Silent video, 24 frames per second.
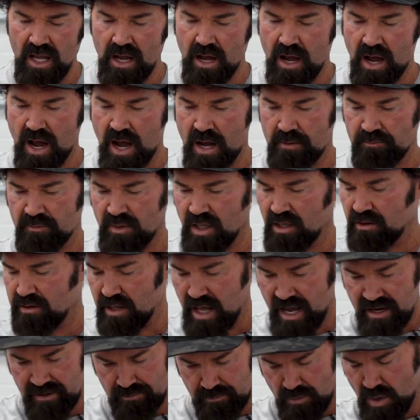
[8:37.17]
A
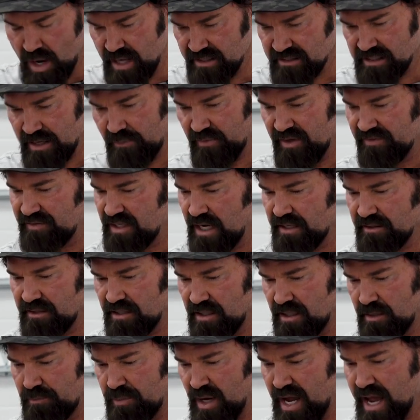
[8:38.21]
lot of mods that we've done to
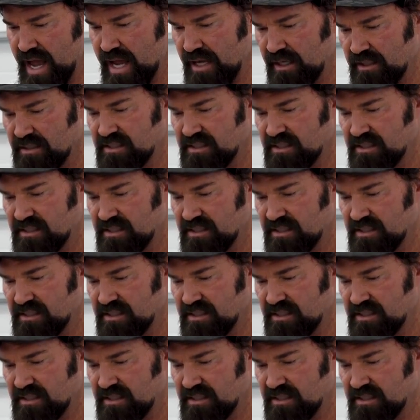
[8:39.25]
the bike.